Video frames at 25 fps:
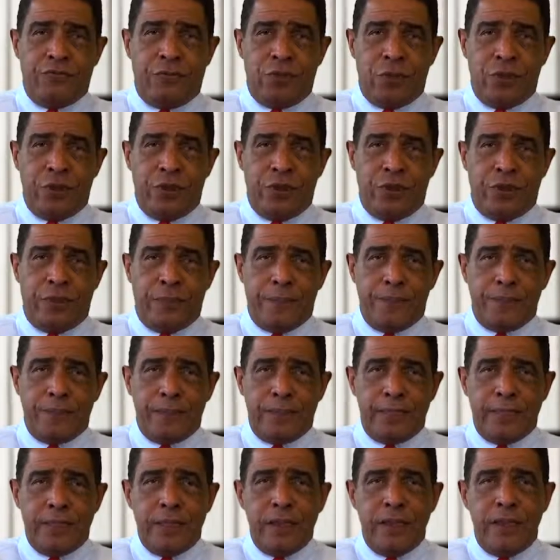for you.
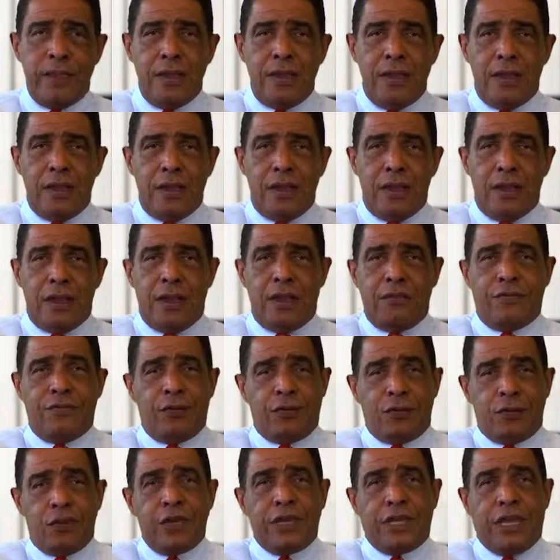Now, if
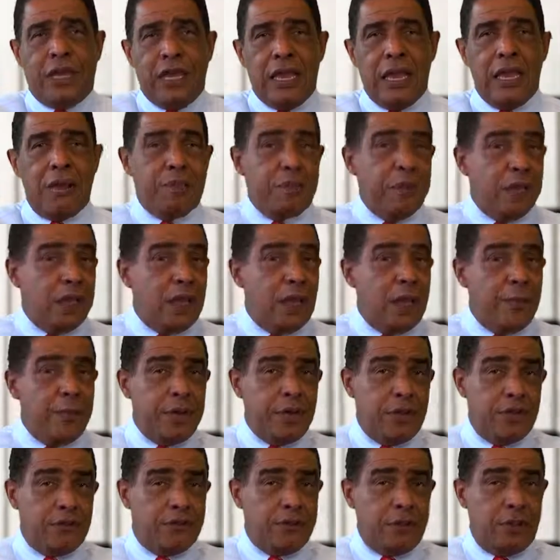you're looking at
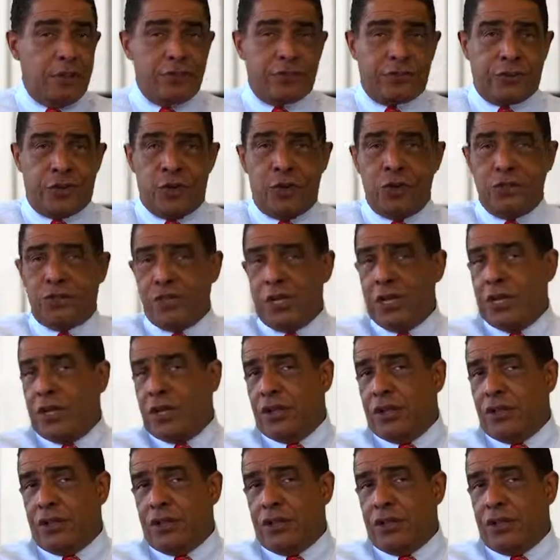becoming a sales coach,